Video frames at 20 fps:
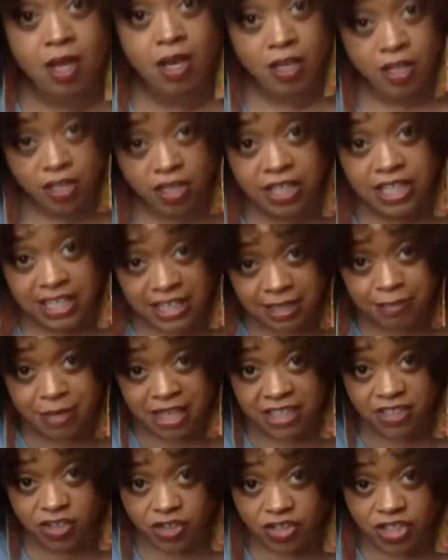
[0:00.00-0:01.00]
you need to
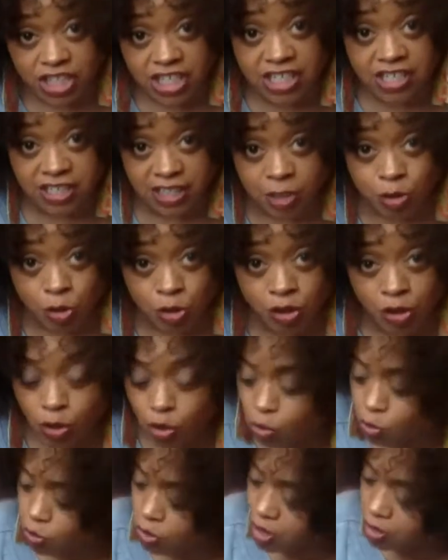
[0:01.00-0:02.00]
make your cheese
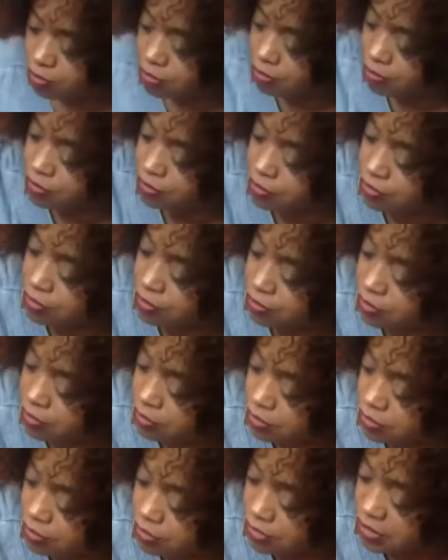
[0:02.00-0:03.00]
lukewarm.
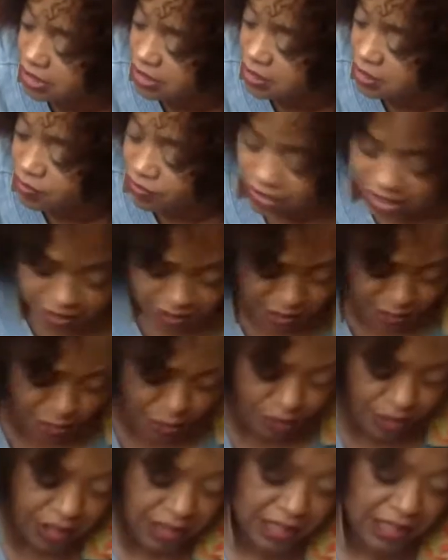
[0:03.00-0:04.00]
It's a very
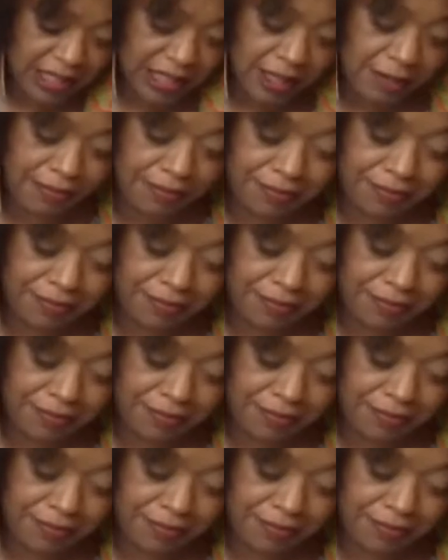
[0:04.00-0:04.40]
important step.